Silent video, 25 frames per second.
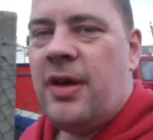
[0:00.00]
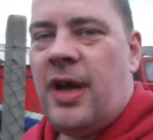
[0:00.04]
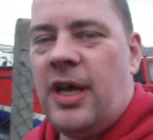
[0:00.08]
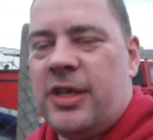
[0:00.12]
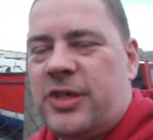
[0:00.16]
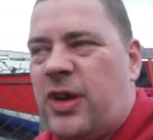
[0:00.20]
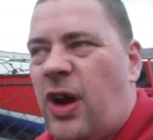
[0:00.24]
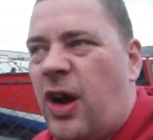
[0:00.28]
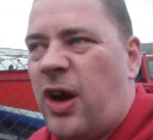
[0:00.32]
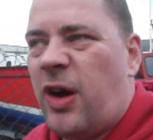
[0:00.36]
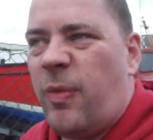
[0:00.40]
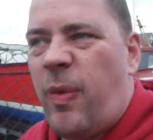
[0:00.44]

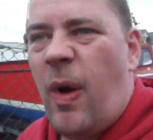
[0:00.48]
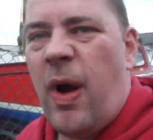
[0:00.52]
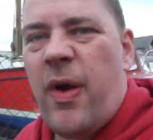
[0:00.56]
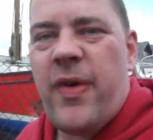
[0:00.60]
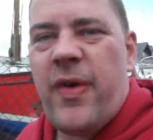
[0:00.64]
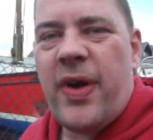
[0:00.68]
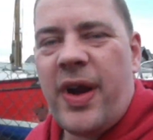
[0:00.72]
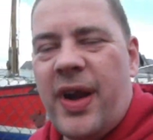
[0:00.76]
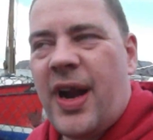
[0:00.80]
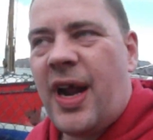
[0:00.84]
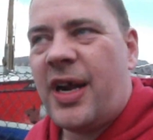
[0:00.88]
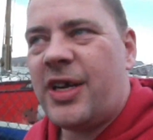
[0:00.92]
That's kind of
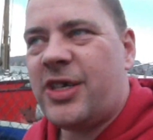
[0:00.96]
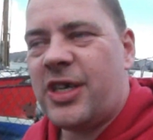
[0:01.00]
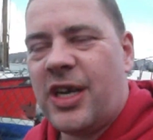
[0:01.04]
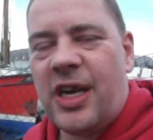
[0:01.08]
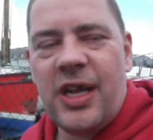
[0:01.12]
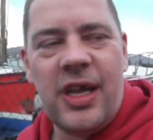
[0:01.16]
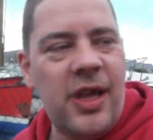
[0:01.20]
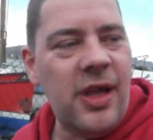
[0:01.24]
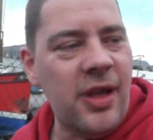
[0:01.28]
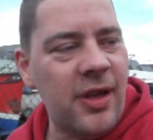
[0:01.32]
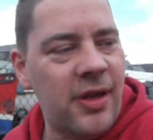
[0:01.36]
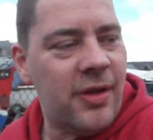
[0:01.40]
worrying,
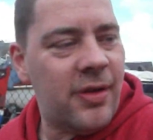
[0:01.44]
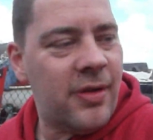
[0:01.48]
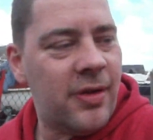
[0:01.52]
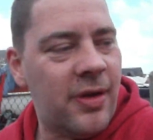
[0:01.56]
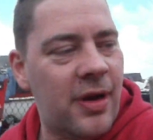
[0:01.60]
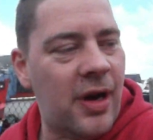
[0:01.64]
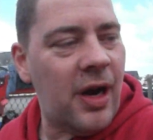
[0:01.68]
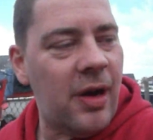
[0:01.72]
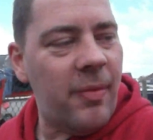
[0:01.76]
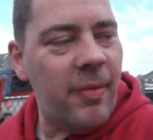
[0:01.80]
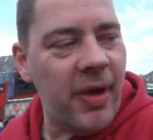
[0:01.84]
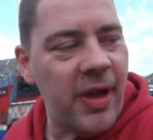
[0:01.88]
actually.
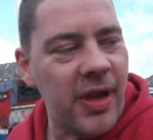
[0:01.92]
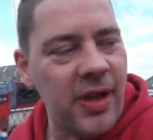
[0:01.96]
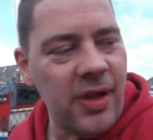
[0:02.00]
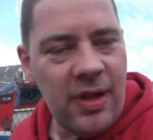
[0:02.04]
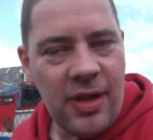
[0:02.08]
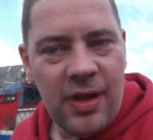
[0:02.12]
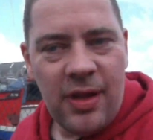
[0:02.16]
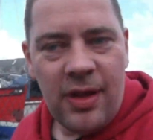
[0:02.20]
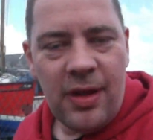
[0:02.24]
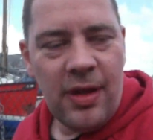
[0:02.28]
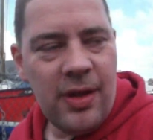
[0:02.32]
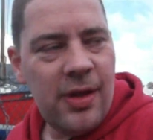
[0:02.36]
You know what I mean?
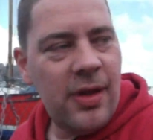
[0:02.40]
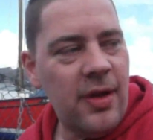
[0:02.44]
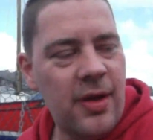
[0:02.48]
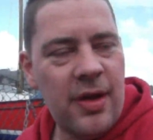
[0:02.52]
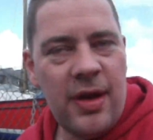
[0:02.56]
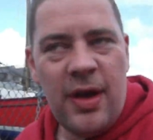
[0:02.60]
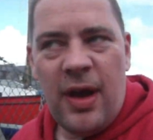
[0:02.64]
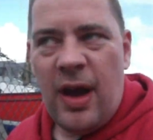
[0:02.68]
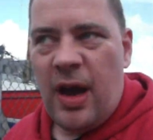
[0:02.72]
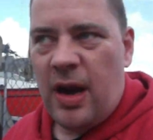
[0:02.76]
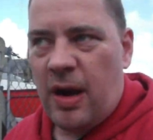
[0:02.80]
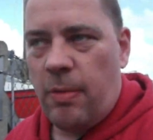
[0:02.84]

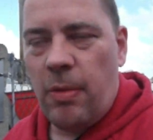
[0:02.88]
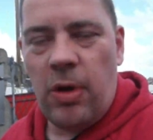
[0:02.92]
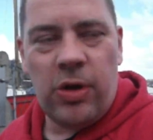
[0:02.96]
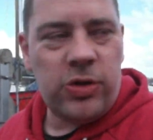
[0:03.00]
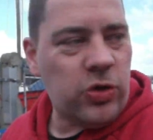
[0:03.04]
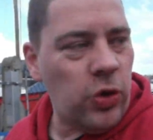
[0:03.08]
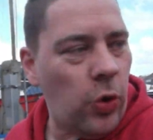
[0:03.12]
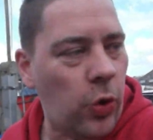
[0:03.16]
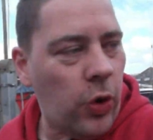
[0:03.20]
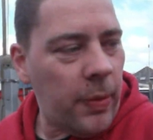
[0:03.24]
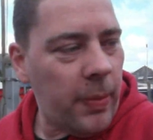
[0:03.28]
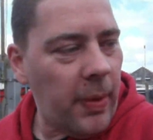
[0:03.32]
And I'm not
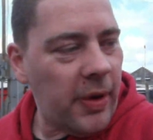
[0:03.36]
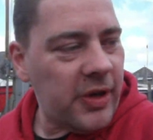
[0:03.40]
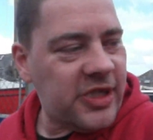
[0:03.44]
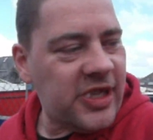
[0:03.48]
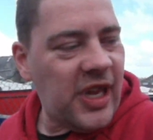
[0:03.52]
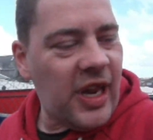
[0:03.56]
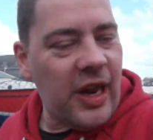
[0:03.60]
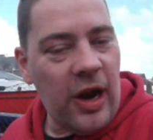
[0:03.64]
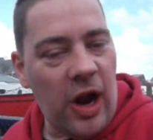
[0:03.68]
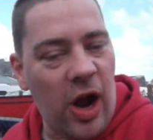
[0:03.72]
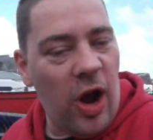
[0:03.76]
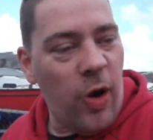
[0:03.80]
talking about
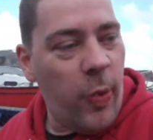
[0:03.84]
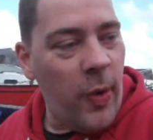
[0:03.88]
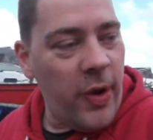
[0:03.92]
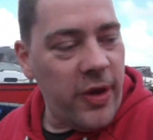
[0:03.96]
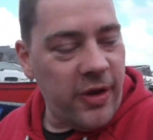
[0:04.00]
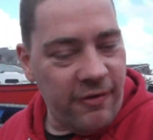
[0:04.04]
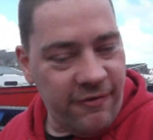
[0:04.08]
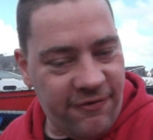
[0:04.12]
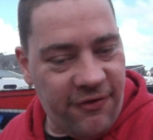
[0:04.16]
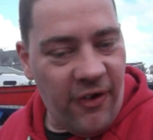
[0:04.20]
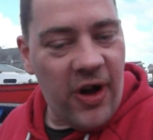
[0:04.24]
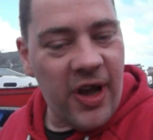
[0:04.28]
selling Earth,
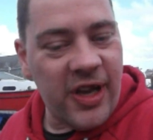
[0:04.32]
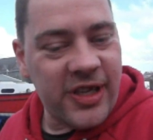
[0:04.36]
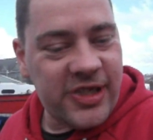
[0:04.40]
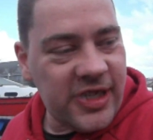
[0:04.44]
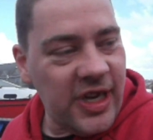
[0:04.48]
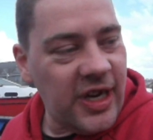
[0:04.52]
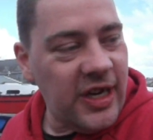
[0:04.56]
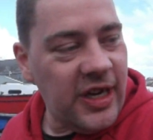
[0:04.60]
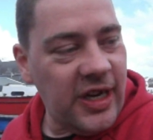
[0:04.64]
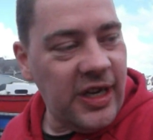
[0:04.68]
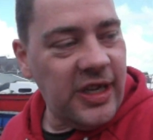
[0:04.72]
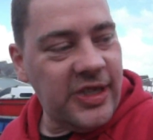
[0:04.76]
Wind and Fire
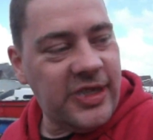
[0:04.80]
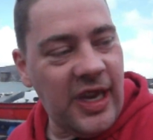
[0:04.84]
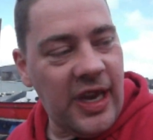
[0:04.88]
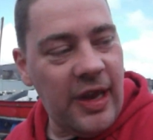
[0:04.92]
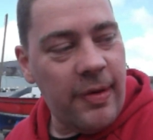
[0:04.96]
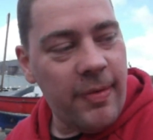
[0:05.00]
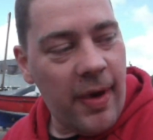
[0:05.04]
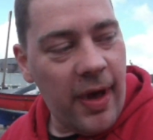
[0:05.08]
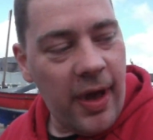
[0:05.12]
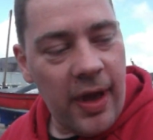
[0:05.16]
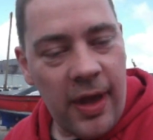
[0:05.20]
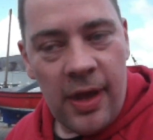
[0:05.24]
CDs
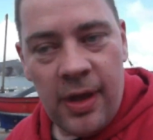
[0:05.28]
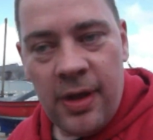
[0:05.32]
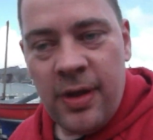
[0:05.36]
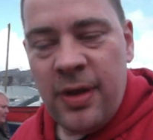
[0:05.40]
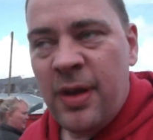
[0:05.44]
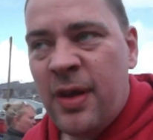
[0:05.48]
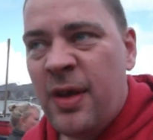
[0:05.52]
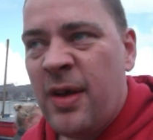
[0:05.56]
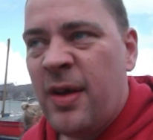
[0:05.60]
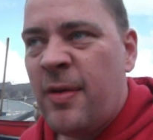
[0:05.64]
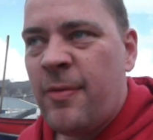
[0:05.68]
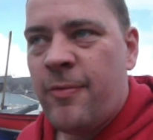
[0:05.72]
here, mate.
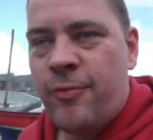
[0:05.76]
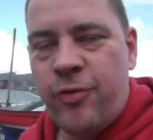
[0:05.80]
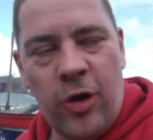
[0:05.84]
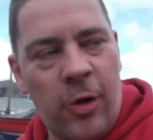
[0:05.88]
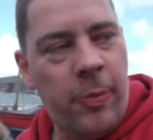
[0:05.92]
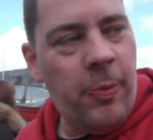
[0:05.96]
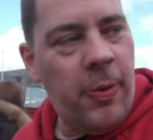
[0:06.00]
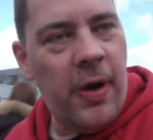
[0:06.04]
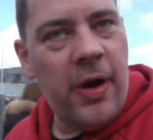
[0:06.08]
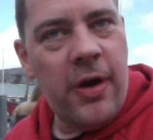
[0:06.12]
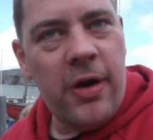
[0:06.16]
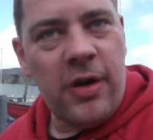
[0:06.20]

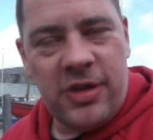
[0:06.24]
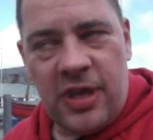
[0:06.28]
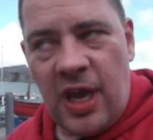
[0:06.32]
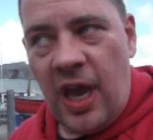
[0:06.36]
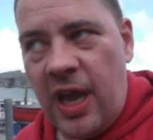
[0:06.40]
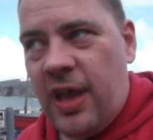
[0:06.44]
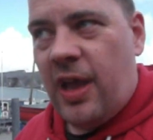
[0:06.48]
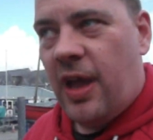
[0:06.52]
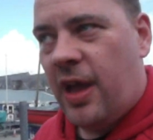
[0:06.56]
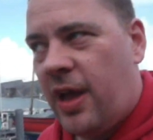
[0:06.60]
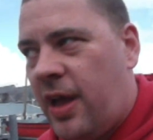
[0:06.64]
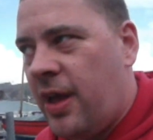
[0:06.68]
Proper, I
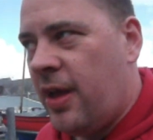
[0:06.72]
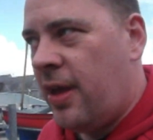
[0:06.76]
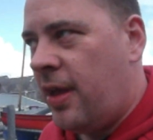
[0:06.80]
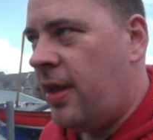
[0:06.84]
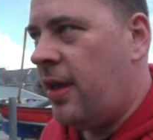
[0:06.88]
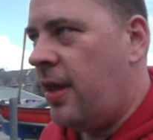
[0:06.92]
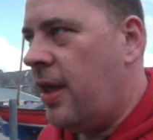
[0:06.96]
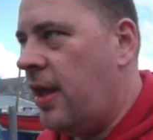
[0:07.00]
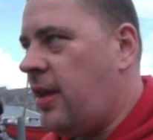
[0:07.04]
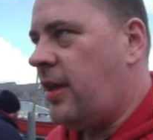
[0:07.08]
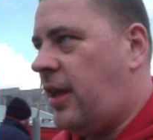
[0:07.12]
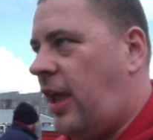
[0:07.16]
tell you,
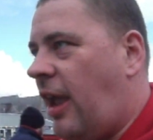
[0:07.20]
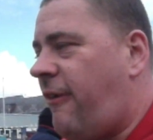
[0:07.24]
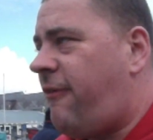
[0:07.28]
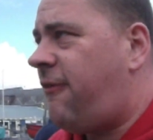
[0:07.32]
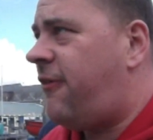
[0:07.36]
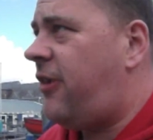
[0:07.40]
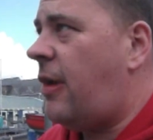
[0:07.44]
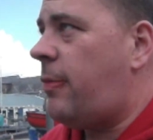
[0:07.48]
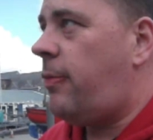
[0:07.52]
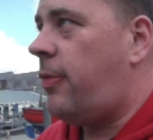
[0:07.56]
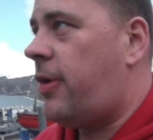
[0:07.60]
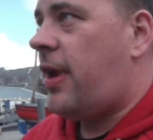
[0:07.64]
Keith
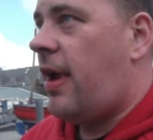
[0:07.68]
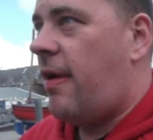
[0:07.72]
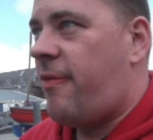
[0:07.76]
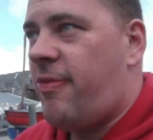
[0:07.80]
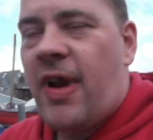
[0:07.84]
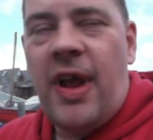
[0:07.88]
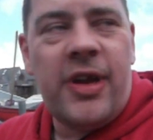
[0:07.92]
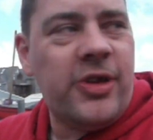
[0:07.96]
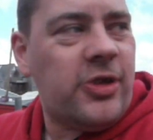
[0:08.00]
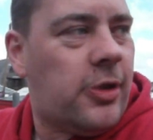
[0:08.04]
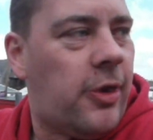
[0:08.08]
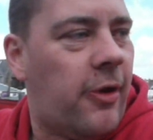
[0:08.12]
Flint would have
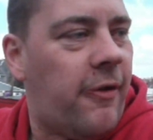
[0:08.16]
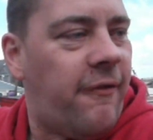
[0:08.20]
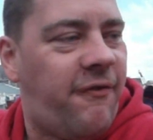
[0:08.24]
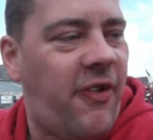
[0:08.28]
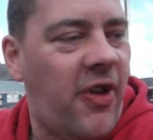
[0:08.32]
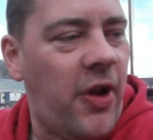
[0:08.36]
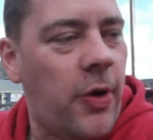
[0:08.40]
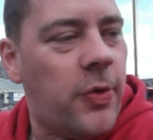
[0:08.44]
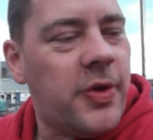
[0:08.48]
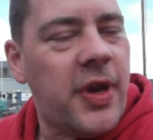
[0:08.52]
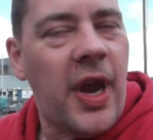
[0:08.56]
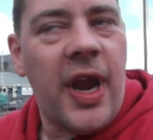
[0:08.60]
an absolute
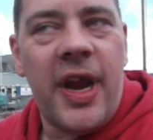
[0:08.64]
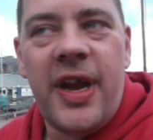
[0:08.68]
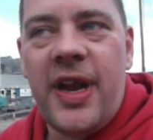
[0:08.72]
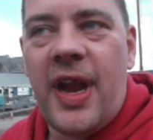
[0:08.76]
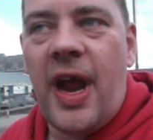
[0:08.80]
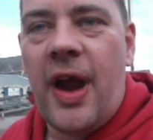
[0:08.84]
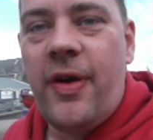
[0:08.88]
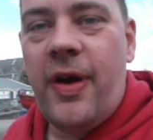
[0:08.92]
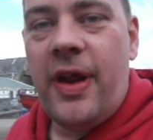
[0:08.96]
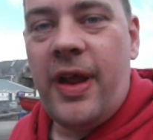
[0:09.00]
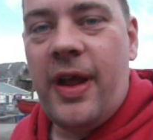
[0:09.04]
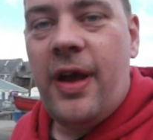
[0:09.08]
field day
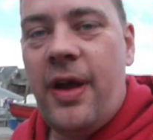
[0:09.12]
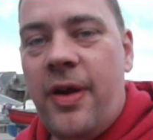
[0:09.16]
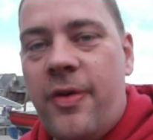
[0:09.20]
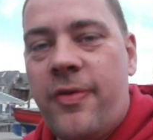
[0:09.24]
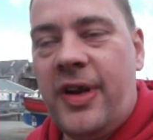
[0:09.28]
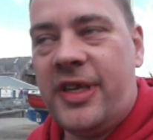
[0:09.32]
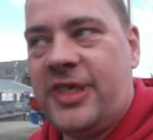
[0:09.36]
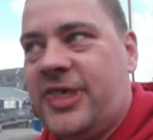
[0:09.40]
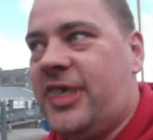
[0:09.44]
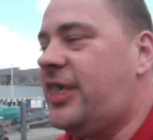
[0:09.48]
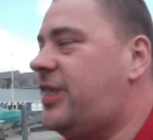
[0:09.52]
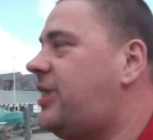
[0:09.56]
down here,
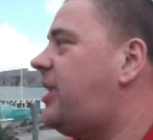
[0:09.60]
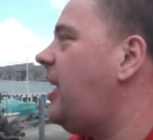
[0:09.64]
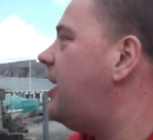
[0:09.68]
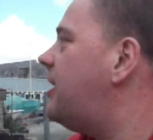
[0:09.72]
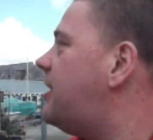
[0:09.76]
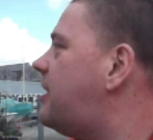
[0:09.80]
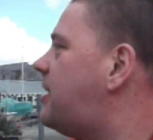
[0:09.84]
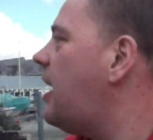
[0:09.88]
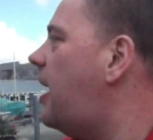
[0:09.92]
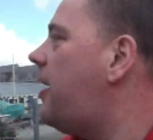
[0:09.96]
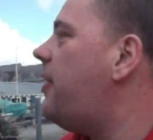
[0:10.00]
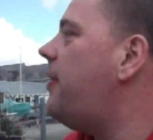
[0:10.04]
rest his
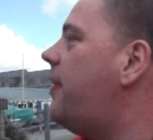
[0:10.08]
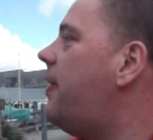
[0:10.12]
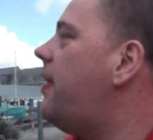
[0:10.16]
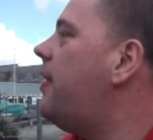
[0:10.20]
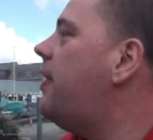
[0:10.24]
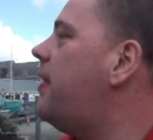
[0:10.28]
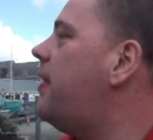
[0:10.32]
dear soul.